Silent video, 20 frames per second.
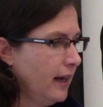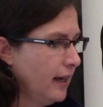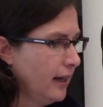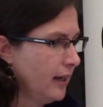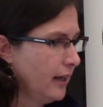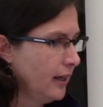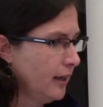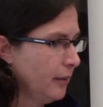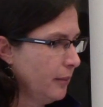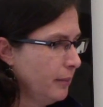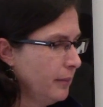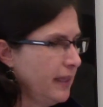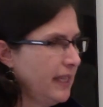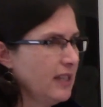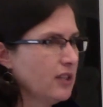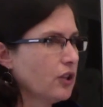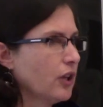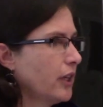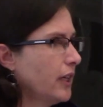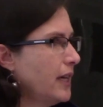And
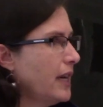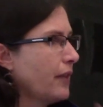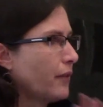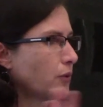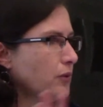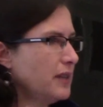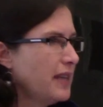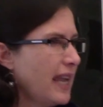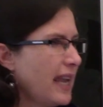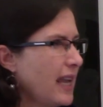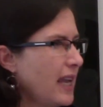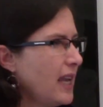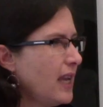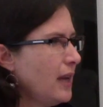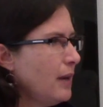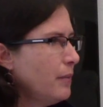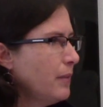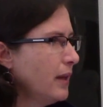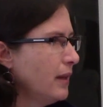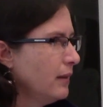he's got another
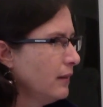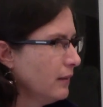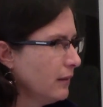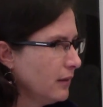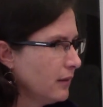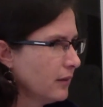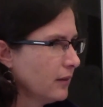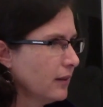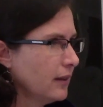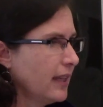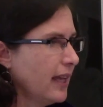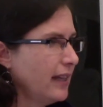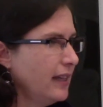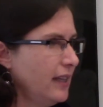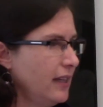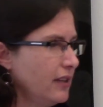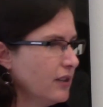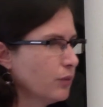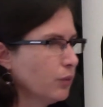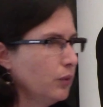name, and that
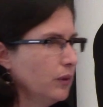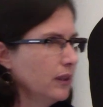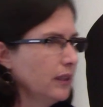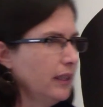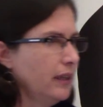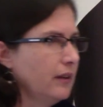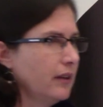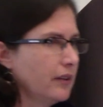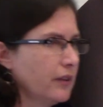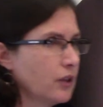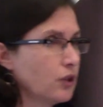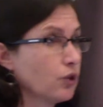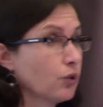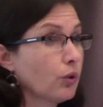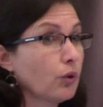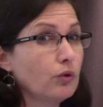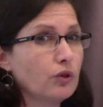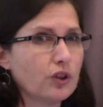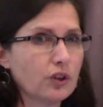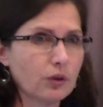he's really the
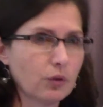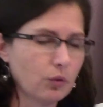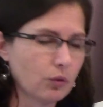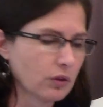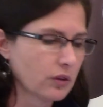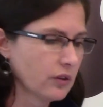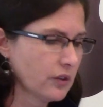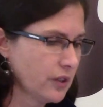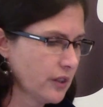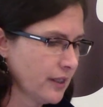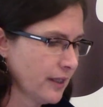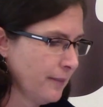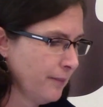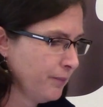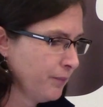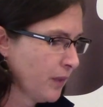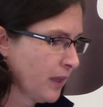Trojan horse.